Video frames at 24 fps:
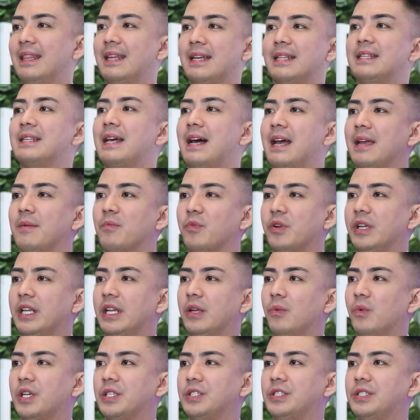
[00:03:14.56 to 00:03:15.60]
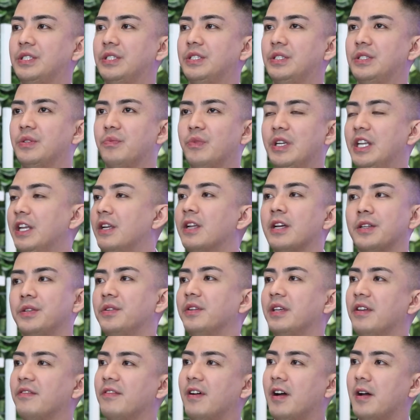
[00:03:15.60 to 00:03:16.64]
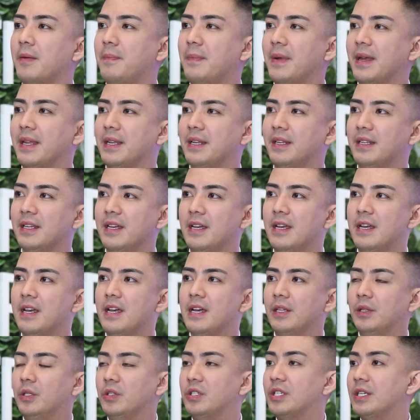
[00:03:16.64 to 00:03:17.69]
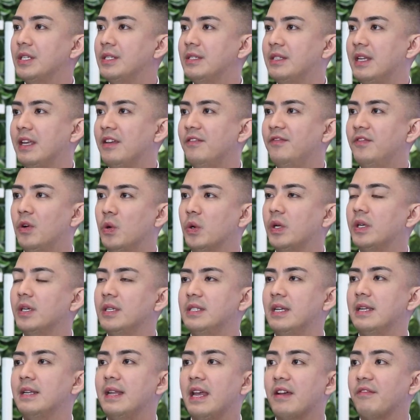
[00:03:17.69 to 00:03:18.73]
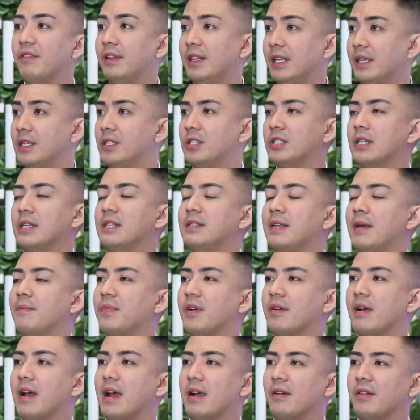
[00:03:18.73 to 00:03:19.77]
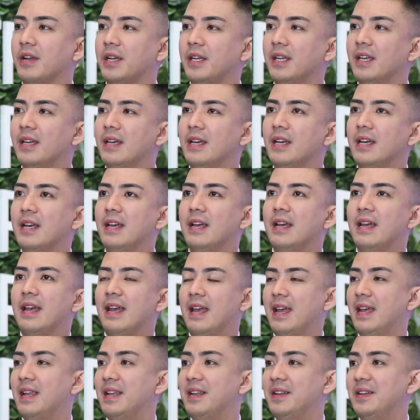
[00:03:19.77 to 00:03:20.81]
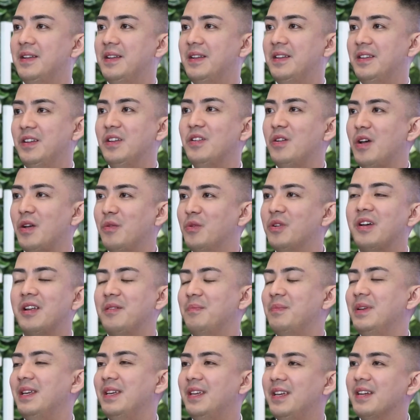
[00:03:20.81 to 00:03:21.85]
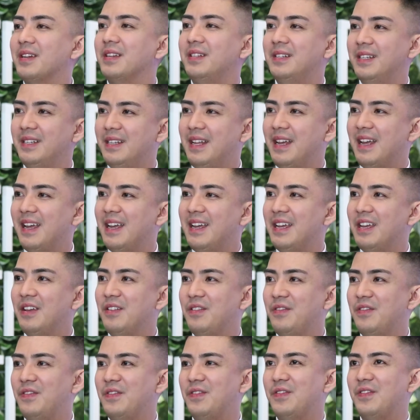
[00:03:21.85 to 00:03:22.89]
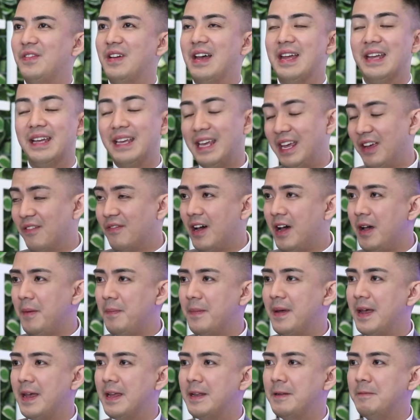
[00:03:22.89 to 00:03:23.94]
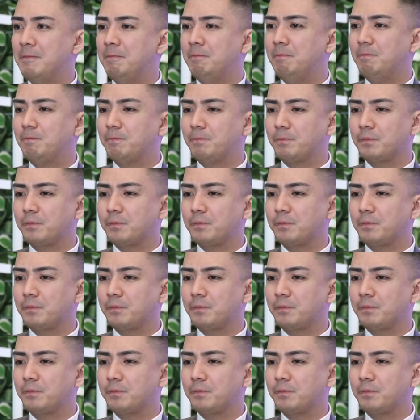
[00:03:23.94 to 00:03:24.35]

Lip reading: at that time really was not to give up and to just stay focused, and everything is just temporary. And I would not be here today if I gave up, and